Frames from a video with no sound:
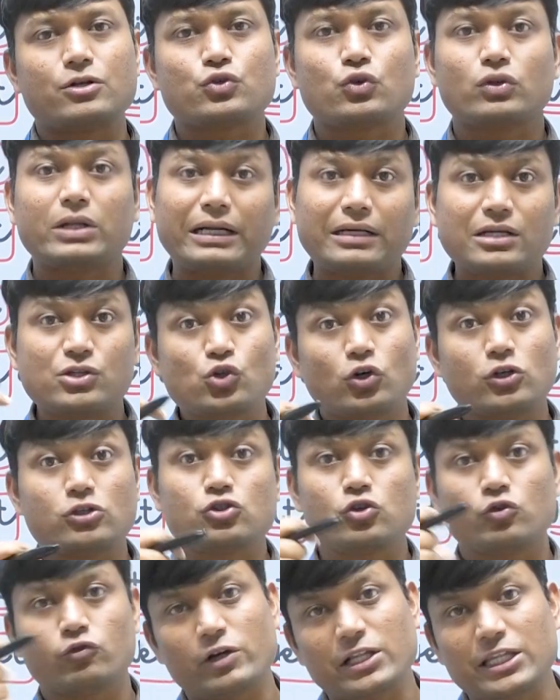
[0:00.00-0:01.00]
So that is
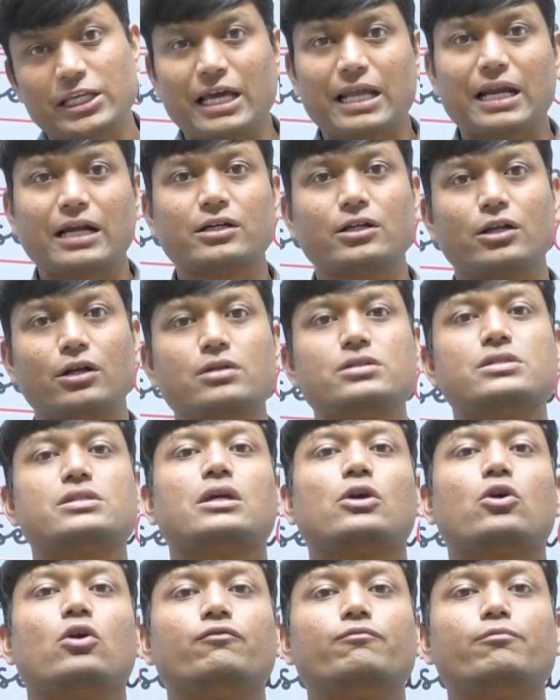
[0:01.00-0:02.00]
also one
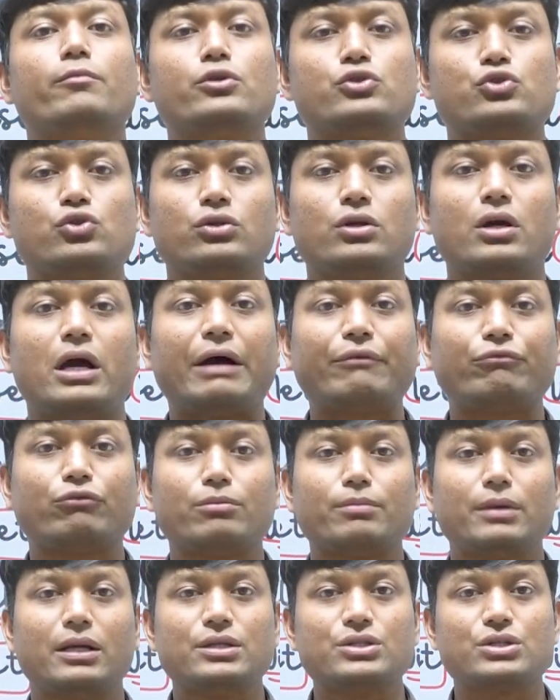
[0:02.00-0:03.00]
characteristic of monsoon you have
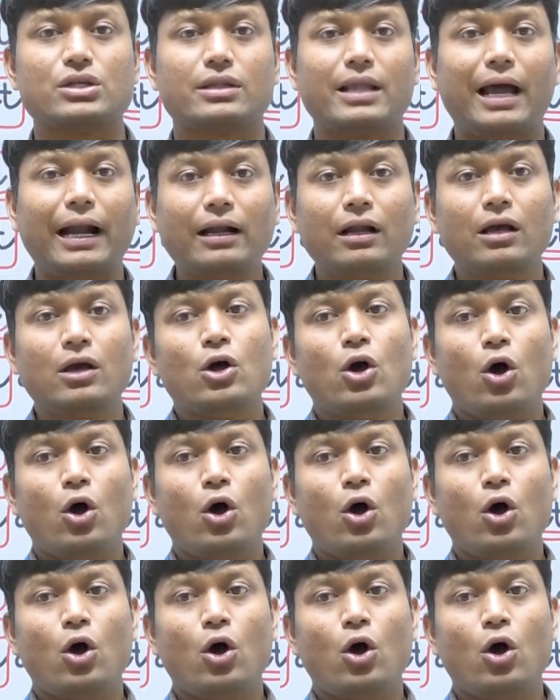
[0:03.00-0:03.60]
to mention, that